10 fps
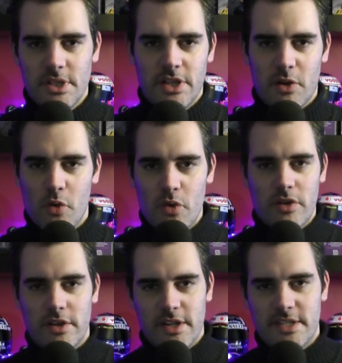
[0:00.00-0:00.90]
you know,
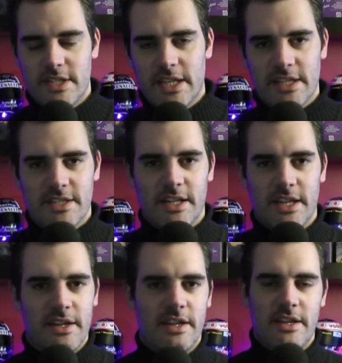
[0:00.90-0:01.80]
organise things.
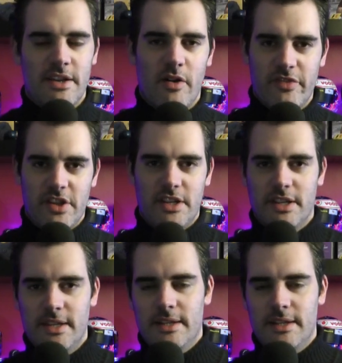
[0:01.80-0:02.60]
Often